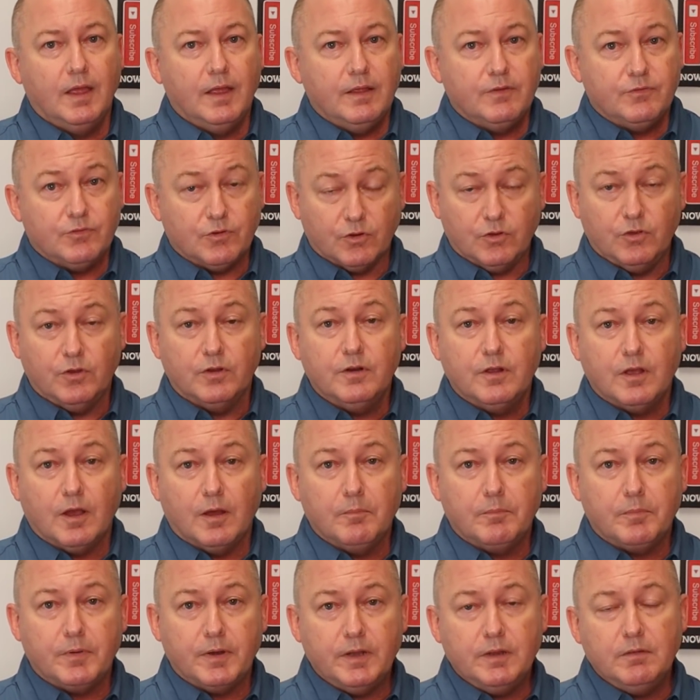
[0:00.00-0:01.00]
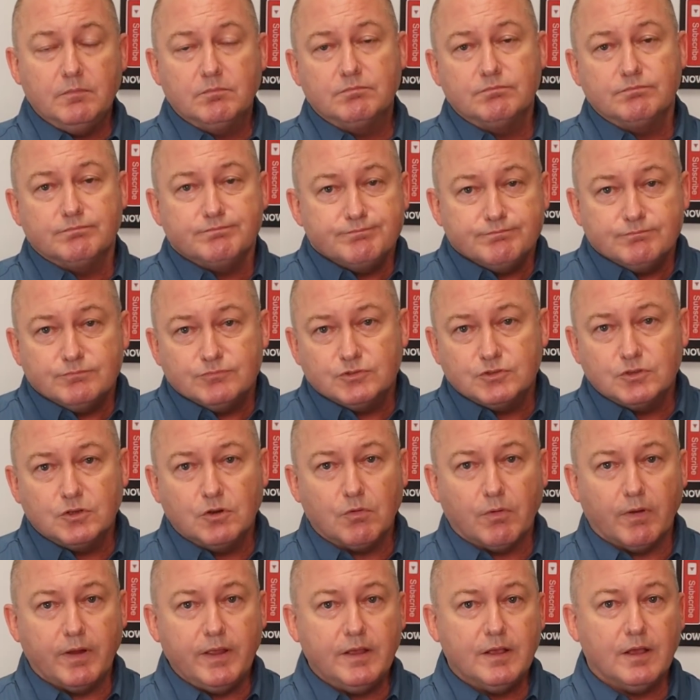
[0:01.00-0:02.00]
It's a good company. It's a
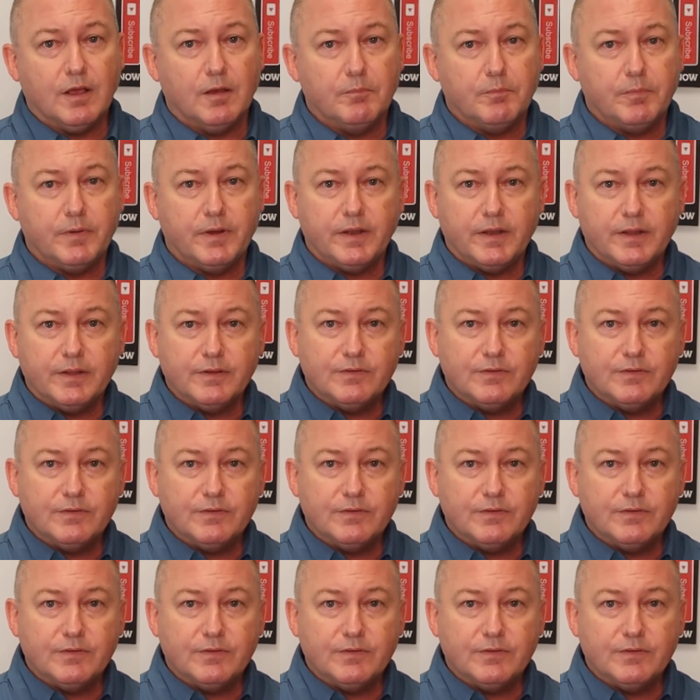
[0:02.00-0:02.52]
great company.